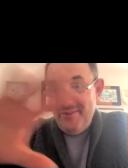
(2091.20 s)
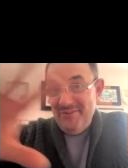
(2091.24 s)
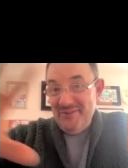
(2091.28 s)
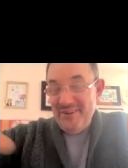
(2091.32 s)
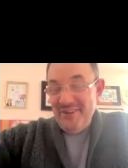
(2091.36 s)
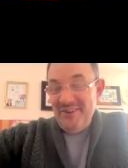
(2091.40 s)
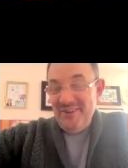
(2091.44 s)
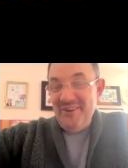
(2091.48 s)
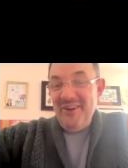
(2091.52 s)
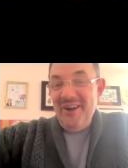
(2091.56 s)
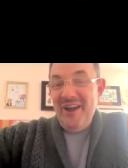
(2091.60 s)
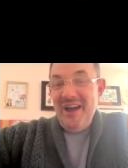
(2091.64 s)
cover
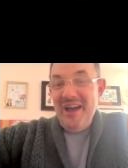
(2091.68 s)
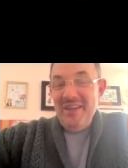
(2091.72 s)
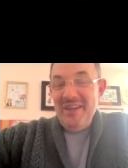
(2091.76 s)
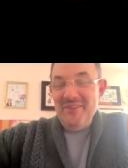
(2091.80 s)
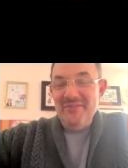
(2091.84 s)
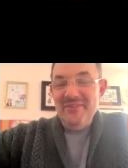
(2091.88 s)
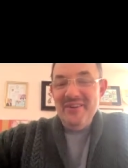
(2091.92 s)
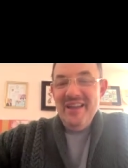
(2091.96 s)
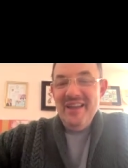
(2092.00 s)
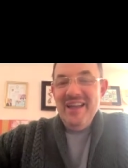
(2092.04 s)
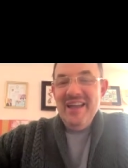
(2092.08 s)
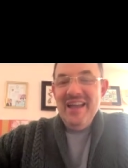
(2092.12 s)
a lot
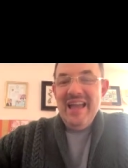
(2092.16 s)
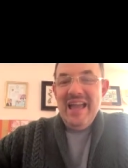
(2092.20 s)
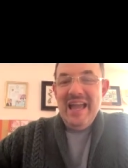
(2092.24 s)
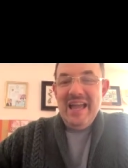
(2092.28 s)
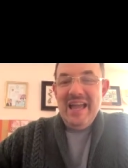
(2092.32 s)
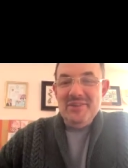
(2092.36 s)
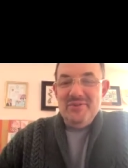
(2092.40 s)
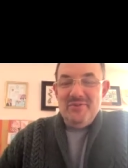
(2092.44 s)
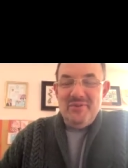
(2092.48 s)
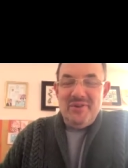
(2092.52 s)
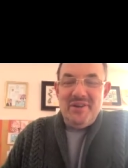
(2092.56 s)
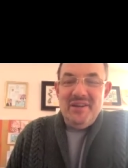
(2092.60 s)
of
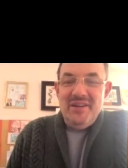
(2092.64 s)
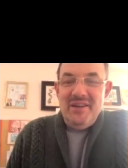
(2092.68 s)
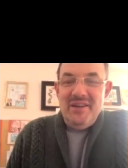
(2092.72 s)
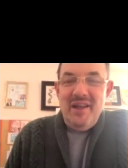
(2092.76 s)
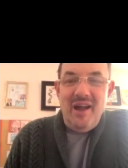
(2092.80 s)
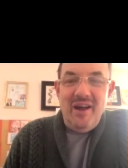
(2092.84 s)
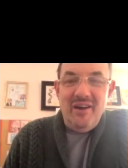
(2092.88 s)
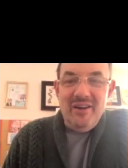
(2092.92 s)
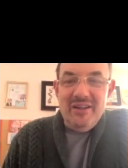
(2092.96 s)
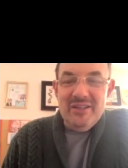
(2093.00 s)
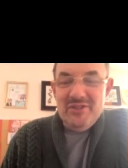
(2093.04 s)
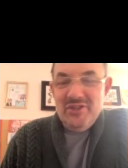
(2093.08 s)

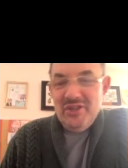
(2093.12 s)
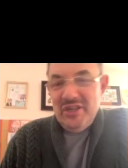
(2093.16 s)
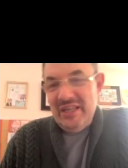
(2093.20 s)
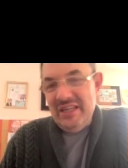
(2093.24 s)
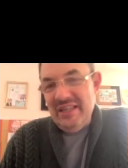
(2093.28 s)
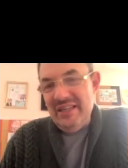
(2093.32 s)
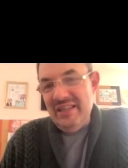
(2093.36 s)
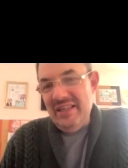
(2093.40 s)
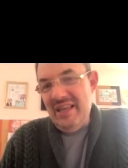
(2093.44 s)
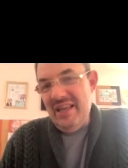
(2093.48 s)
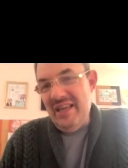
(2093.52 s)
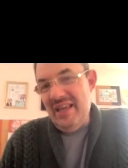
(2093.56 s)
endocrinology
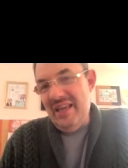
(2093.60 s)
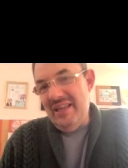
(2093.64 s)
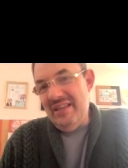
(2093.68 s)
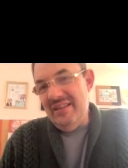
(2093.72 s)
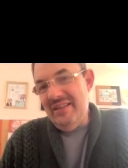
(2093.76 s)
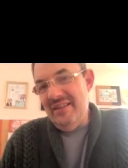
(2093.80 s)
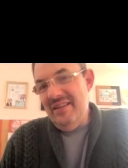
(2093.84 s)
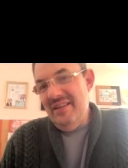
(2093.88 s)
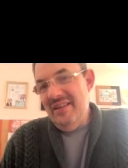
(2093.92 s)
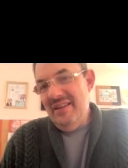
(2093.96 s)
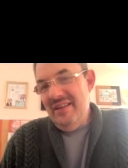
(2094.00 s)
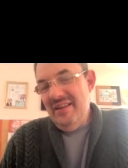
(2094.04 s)

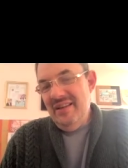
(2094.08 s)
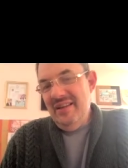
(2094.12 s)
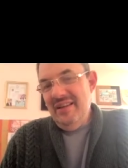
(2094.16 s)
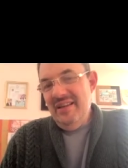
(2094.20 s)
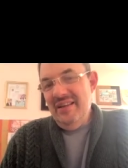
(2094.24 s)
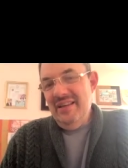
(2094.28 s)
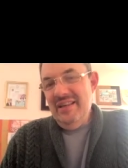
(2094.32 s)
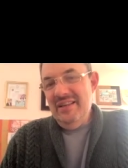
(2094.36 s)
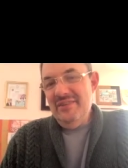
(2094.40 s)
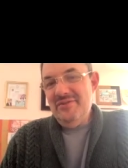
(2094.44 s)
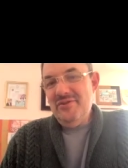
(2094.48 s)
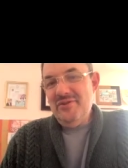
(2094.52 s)
and
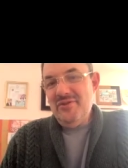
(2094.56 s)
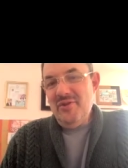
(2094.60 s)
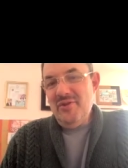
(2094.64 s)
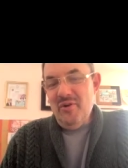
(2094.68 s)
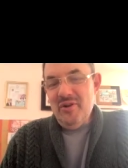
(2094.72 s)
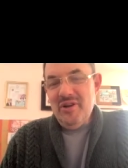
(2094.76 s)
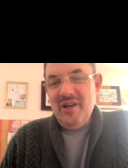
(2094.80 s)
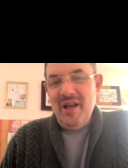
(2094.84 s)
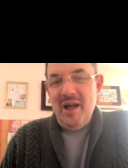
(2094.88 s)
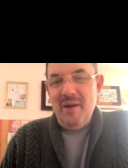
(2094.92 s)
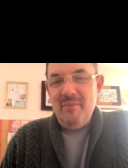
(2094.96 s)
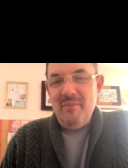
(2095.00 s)
it's so
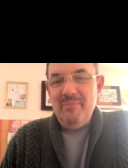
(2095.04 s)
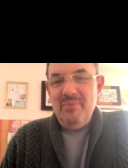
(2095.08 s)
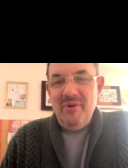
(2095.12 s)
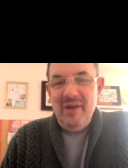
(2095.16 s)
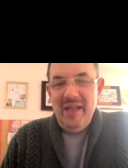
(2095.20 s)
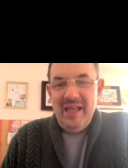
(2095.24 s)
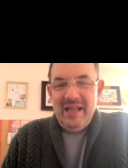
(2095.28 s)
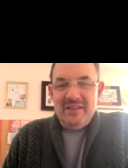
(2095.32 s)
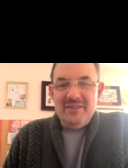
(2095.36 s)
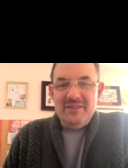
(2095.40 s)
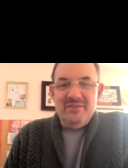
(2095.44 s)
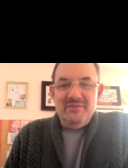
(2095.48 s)

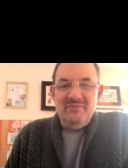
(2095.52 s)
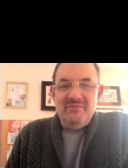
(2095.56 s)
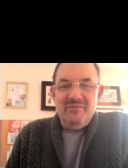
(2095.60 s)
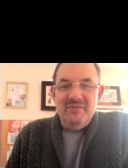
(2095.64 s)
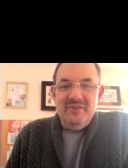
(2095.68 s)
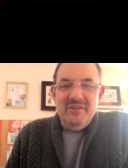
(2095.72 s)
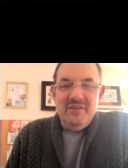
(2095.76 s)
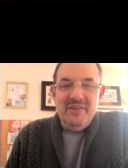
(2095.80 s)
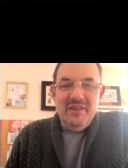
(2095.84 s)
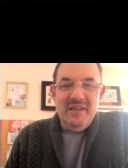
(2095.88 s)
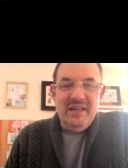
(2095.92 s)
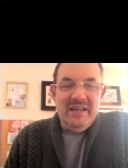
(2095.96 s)
complex.
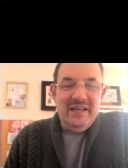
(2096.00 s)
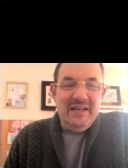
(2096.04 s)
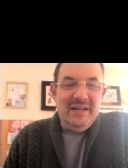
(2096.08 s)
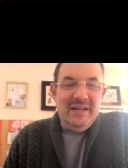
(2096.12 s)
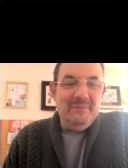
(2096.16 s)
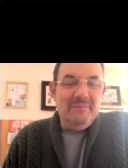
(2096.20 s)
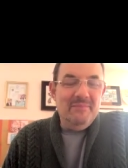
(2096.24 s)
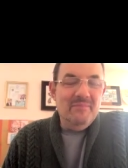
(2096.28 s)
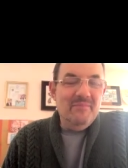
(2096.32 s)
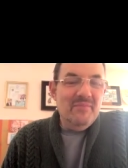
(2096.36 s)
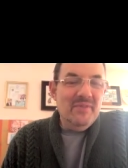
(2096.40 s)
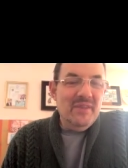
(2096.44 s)

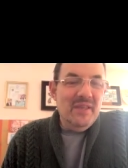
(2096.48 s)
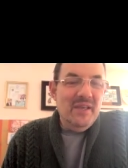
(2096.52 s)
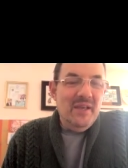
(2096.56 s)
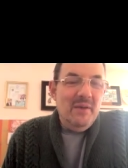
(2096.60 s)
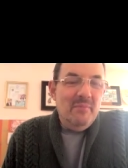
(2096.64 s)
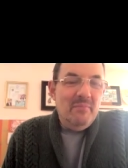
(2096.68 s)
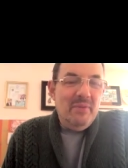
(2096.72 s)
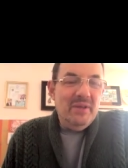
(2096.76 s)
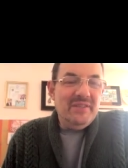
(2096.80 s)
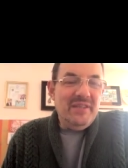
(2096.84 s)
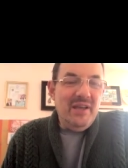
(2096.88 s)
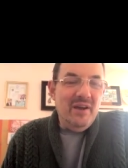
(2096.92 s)
Um,
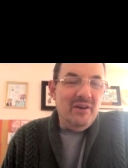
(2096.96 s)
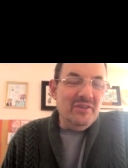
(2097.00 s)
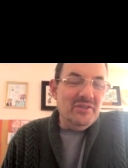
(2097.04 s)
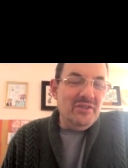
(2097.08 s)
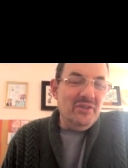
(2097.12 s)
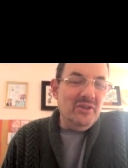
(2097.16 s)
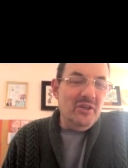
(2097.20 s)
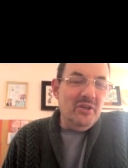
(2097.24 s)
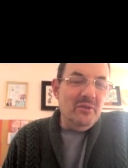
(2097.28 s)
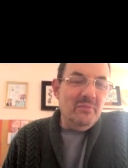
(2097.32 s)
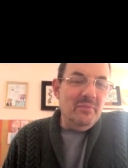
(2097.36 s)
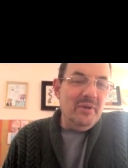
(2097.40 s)
but tell us
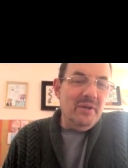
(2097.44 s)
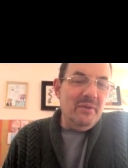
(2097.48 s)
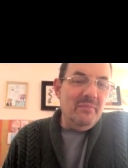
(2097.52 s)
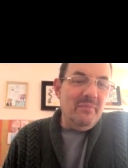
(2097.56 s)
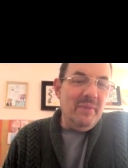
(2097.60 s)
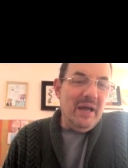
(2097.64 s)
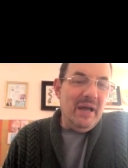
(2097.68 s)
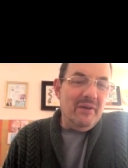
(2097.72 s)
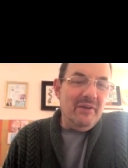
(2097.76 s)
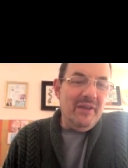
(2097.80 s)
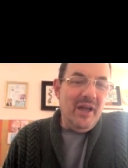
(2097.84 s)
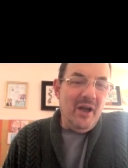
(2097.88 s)
a little bit
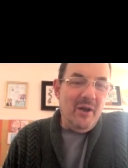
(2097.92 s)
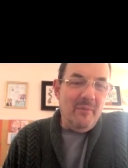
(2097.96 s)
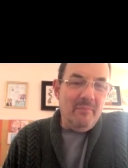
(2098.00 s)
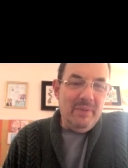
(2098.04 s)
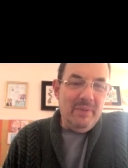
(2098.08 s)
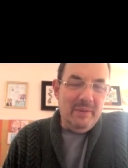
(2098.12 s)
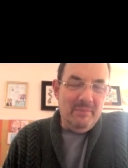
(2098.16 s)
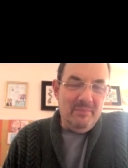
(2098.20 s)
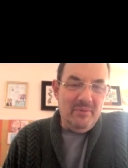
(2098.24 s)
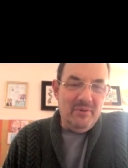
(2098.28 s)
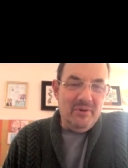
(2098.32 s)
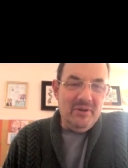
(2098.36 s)
about how
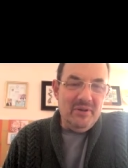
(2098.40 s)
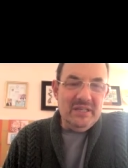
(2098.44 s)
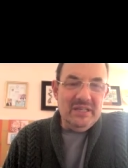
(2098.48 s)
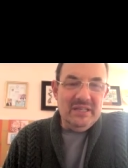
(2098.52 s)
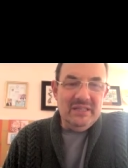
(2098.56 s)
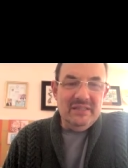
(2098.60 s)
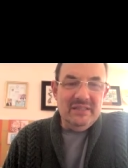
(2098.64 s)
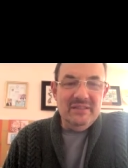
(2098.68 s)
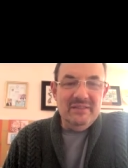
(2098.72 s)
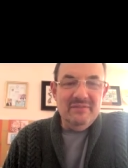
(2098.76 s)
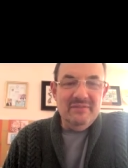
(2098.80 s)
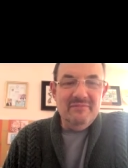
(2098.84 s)
people
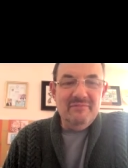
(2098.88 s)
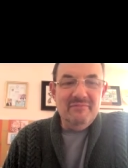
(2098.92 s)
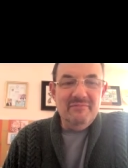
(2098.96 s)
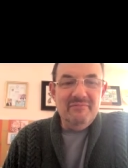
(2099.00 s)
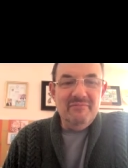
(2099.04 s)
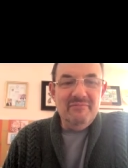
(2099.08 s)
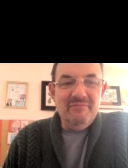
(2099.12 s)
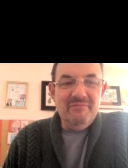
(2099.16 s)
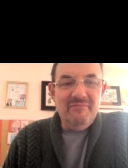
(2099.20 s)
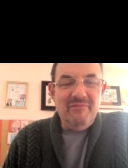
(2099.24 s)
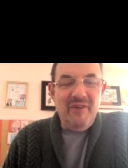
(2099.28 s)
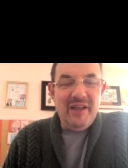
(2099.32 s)
can
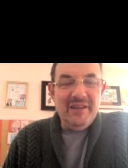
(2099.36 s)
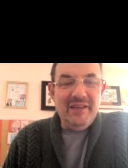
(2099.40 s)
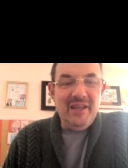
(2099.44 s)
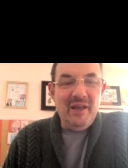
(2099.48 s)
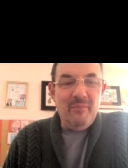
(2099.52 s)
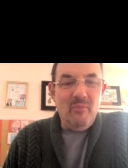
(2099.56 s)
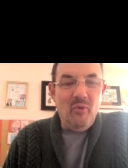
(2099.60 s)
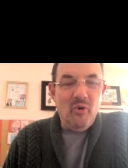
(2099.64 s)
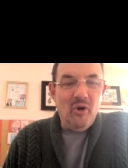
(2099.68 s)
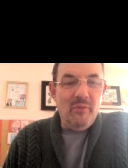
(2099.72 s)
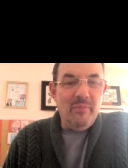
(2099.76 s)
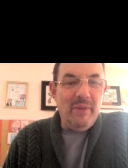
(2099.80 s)
find
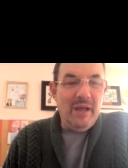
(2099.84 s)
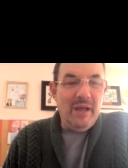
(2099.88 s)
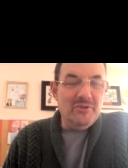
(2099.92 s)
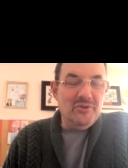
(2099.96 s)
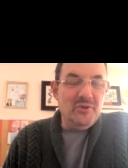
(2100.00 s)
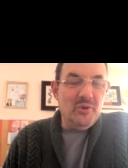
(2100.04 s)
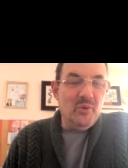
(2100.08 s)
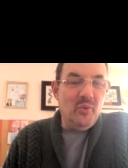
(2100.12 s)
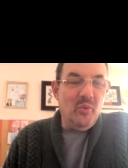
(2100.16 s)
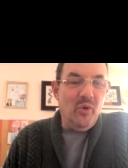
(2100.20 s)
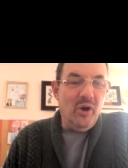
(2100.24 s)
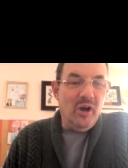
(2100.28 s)
out more about
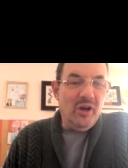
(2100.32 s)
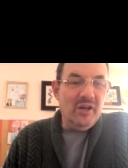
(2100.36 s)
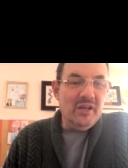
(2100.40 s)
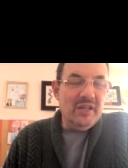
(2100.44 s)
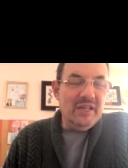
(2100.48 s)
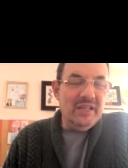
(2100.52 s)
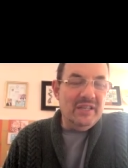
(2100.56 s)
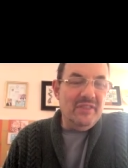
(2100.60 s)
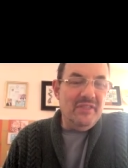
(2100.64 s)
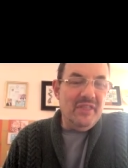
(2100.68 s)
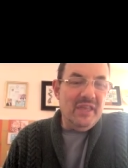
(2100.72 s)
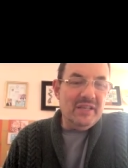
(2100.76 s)
your work
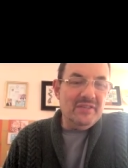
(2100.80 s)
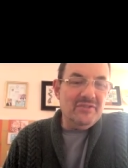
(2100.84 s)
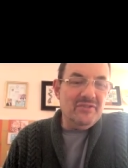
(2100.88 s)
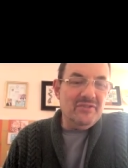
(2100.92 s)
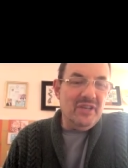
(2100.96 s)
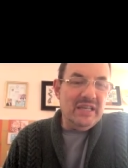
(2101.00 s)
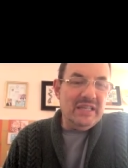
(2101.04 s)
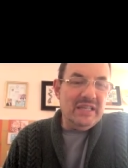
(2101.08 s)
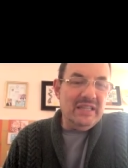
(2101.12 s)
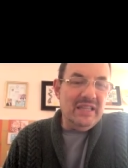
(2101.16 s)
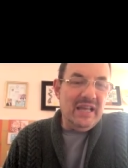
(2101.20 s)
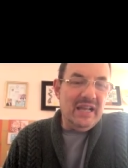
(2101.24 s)
and things
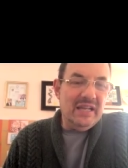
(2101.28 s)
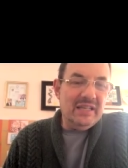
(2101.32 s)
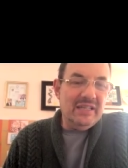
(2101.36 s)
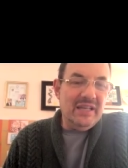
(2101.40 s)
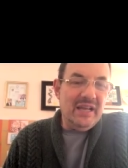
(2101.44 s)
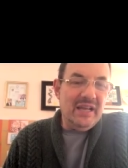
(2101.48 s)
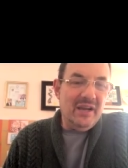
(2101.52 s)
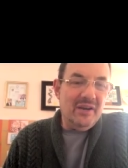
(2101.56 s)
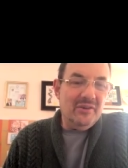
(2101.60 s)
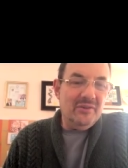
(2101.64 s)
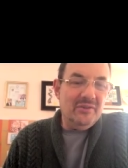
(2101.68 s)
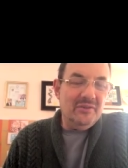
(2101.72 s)
like that,
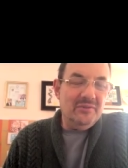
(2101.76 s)
Carol.